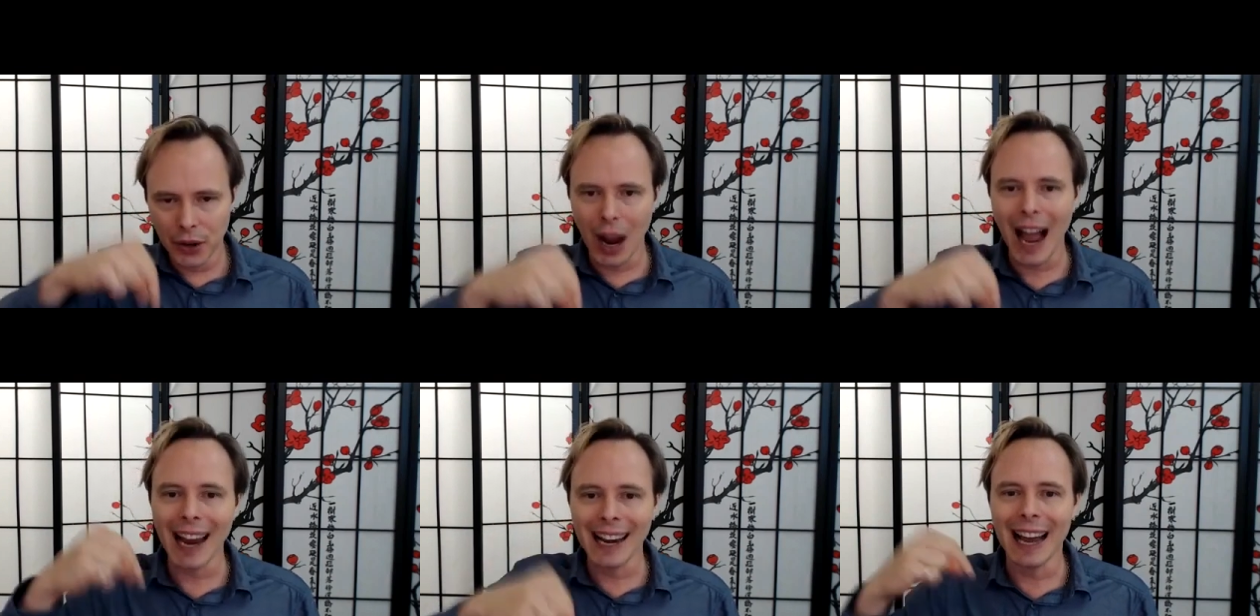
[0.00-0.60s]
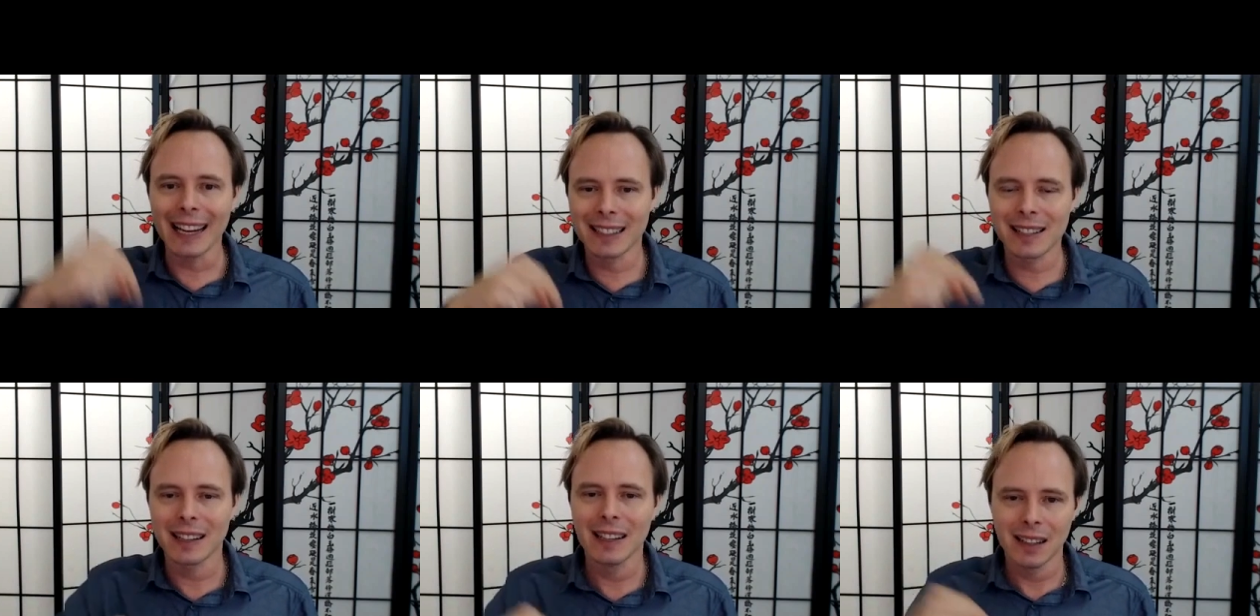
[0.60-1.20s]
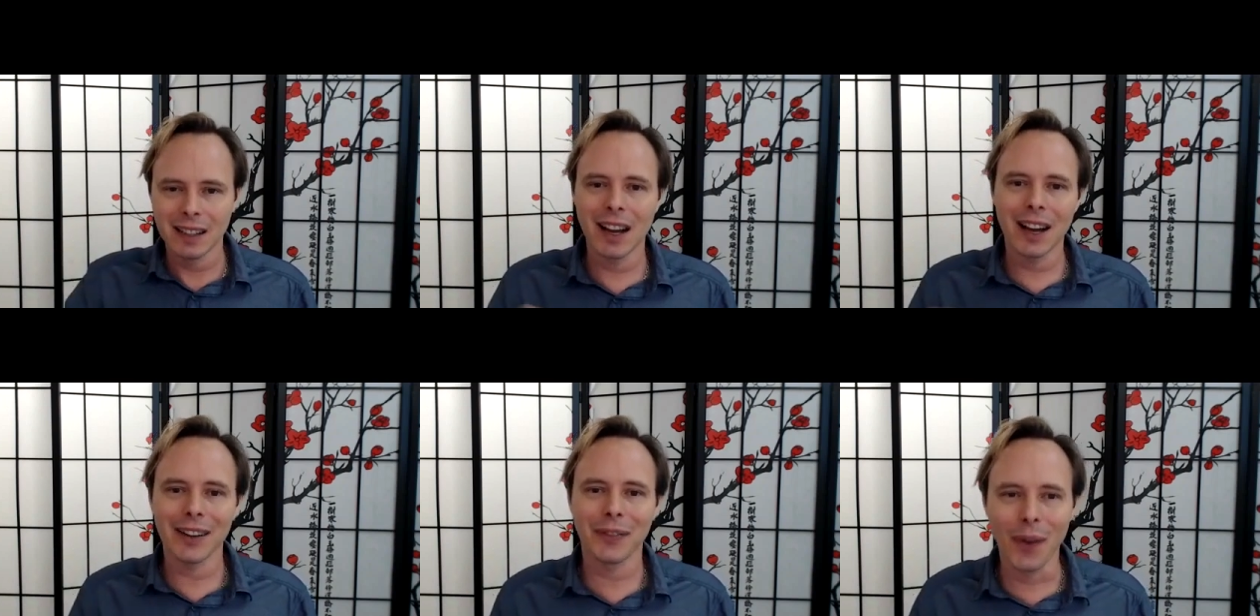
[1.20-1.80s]
highlights
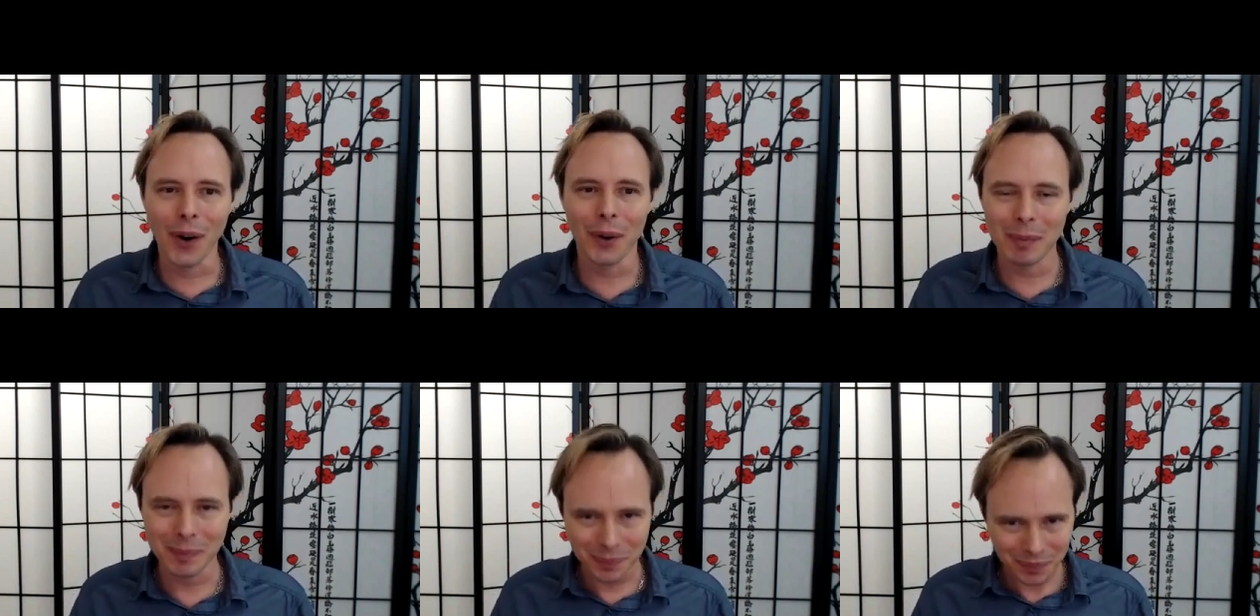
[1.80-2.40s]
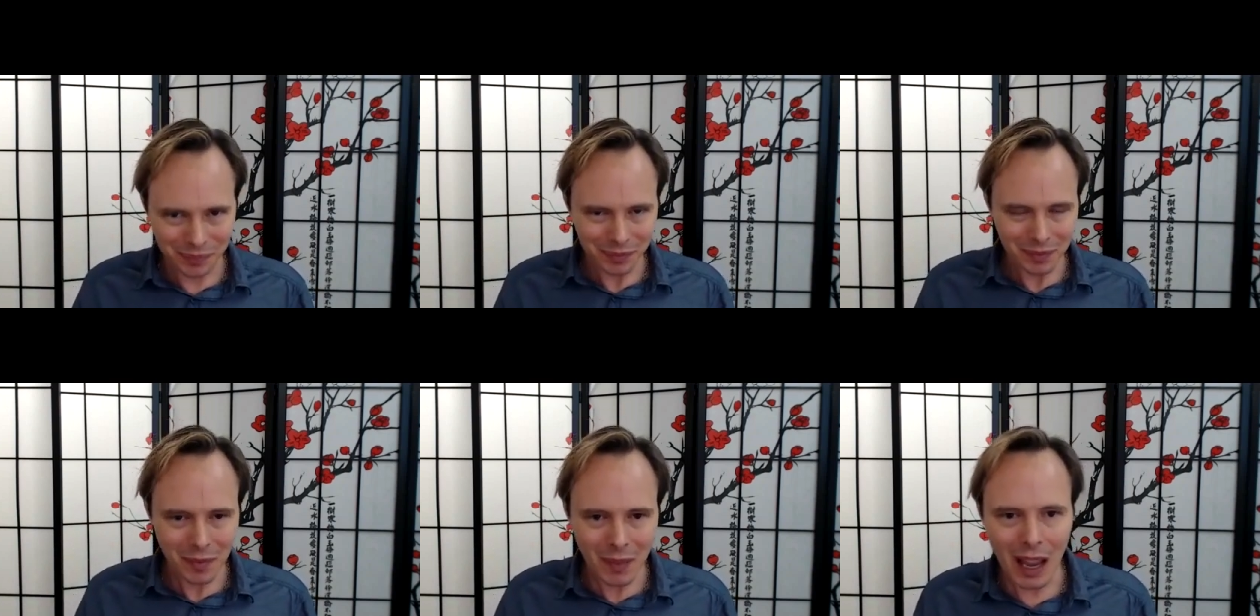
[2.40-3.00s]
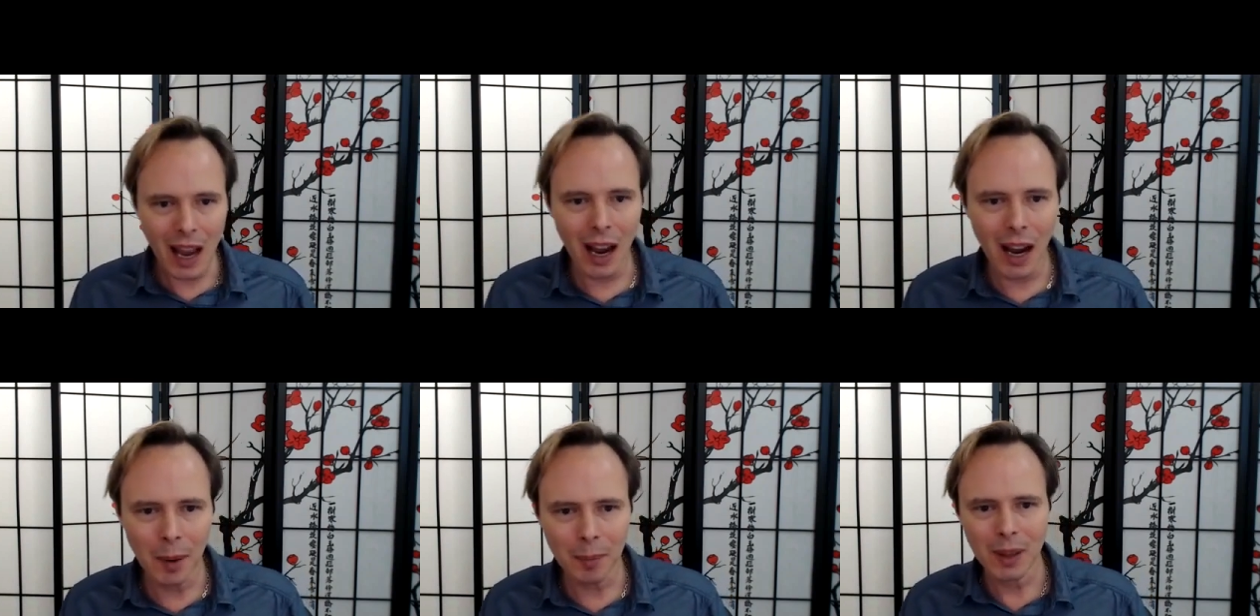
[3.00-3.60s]
form.
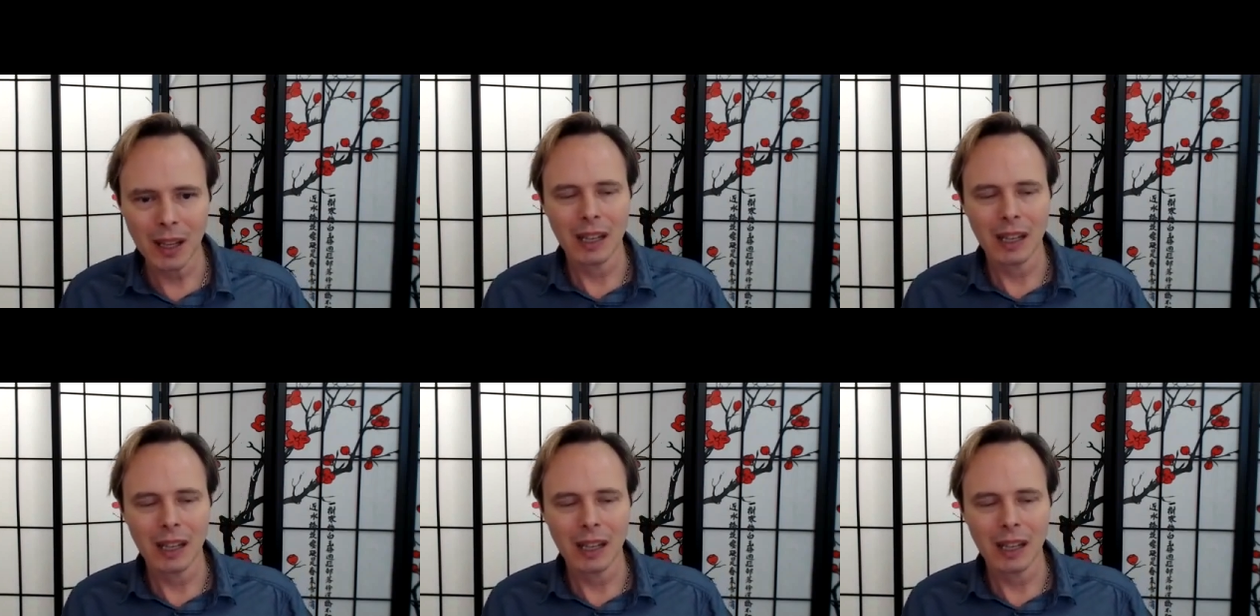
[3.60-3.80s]
And